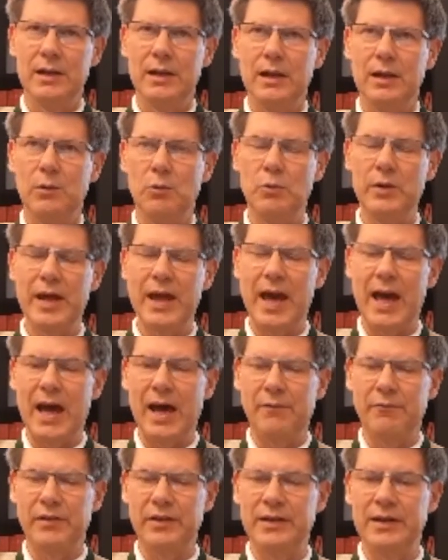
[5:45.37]
we
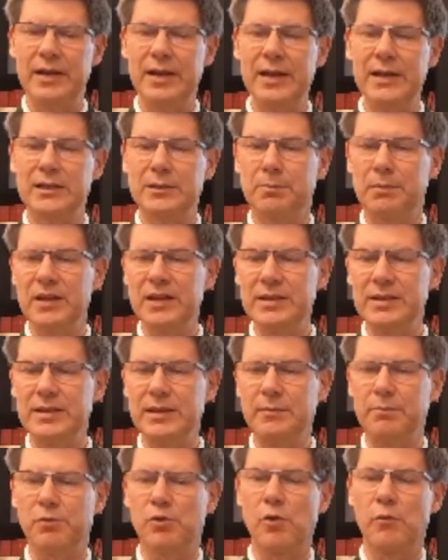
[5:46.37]
have an
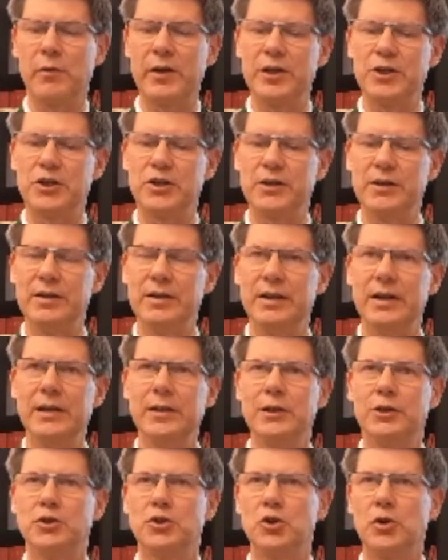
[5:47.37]
explicit provision in
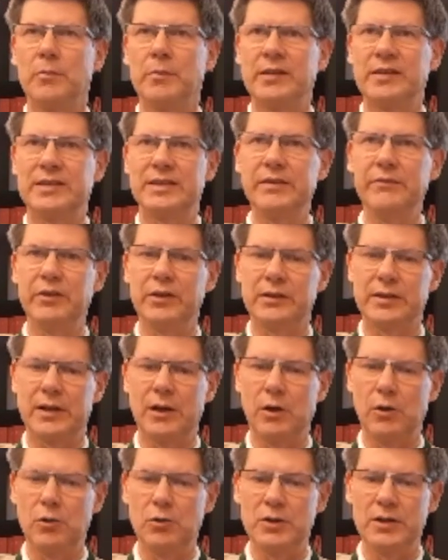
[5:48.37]
the German Civil
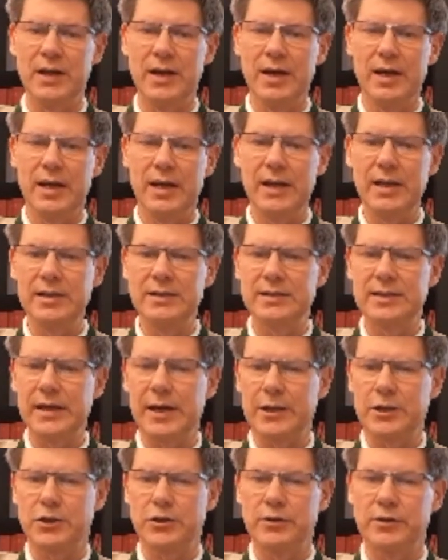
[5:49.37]
Code in
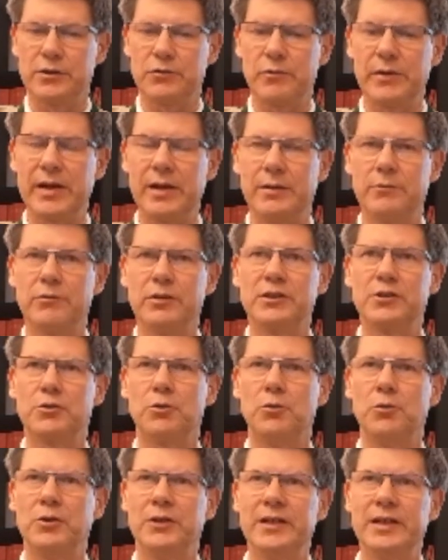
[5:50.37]
section
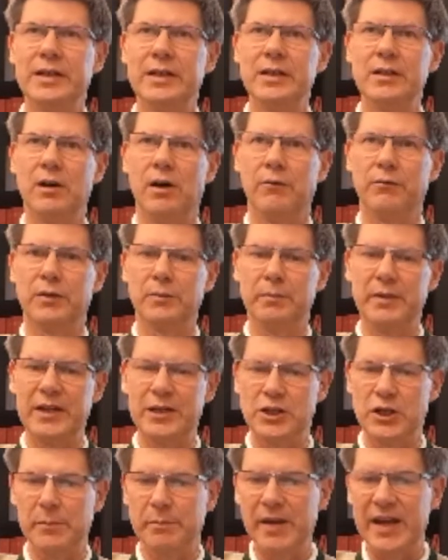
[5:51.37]
313 of the
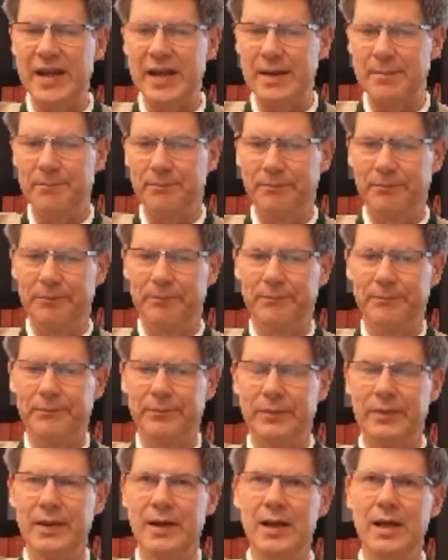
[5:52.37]
BGB.
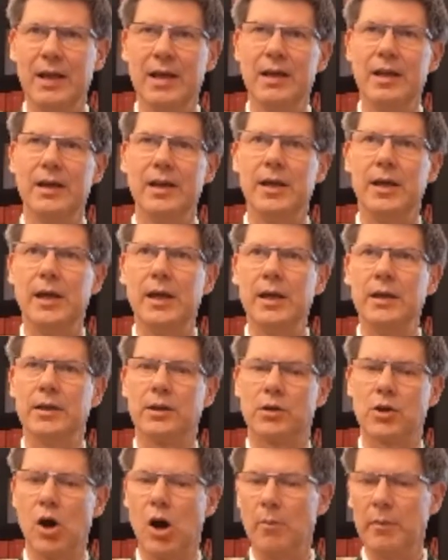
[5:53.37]
In the
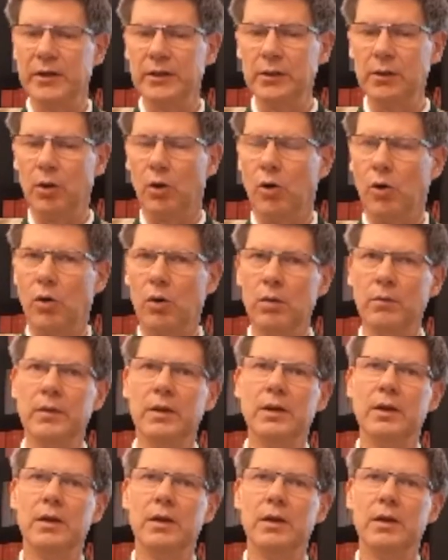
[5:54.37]
common law,